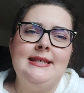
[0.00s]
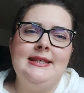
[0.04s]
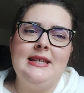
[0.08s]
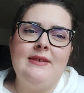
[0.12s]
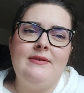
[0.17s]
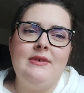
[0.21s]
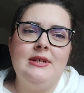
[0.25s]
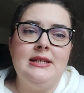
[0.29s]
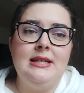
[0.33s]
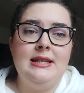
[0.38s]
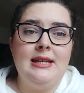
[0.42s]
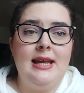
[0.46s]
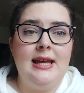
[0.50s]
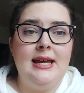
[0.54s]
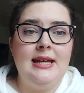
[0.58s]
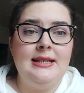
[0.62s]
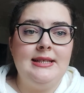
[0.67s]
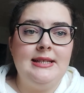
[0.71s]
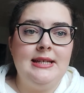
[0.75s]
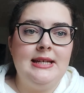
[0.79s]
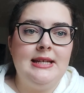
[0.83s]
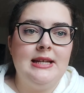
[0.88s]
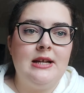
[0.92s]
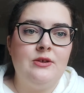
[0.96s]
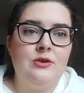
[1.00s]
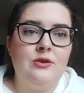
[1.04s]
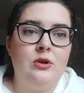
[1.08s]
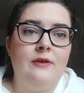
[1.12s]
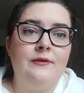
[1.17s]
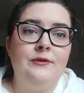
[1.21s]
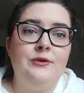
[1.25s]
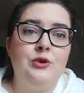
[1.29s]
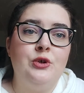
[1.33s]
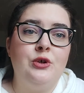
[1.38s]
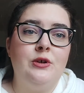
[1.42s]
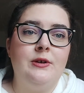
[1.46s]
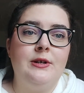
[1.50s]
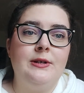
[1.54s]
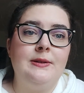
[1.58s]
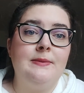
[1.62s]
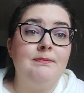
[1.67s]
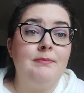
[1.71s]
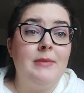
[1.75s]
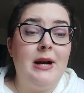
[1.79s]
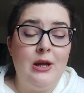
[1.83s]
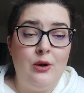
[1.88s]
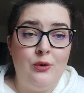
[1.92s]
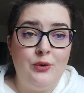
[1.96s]
17, 18, I sort of took
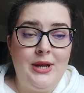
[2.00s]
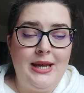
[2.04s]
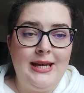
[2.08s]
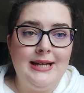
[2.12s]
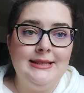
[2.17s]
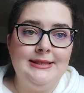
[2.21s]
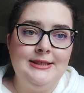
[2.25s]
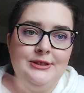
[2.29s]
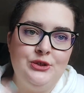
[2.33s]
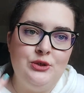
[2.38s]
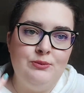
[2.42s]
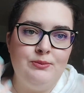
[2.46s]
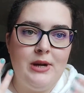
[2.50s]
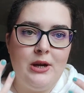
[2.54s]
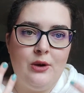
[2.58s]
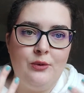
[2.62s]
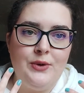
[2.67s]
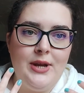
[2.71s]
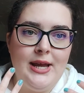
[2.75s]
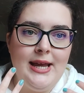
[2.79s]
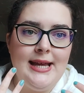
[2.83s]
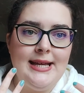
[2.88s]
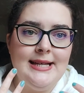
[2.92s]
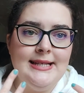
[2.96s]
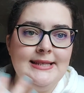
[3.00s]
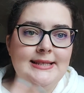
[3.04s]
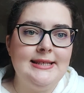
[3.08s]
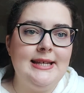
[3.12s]
my own health into my own hands,